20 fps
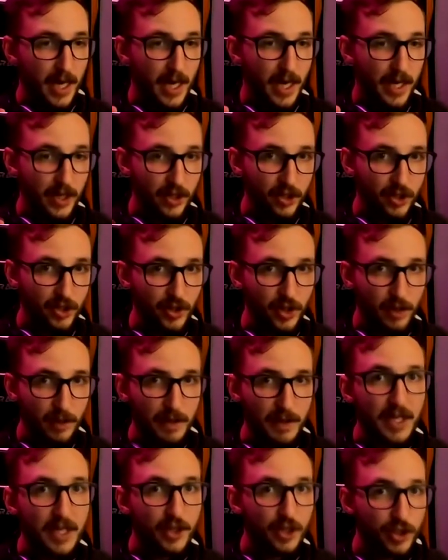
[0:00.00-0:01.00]
it shouldn't
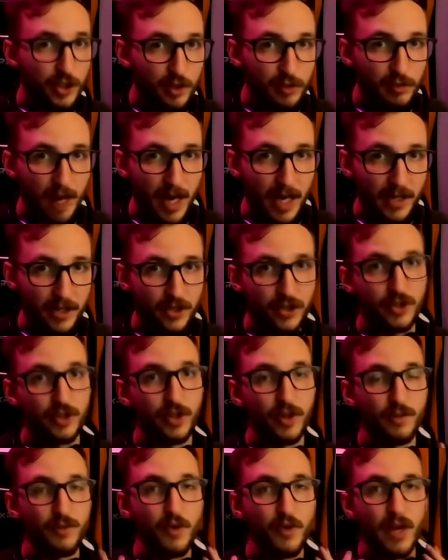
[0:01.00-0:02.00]
be too much to
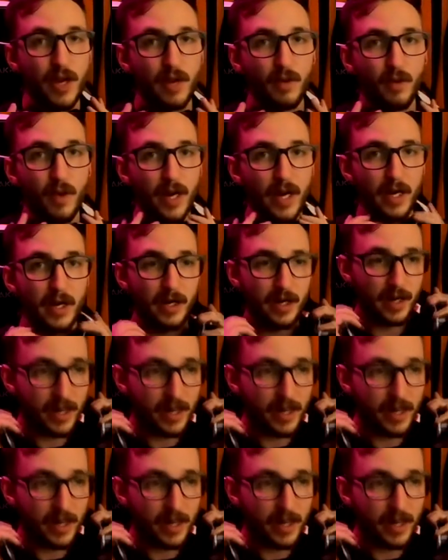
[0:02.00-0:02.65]
the point where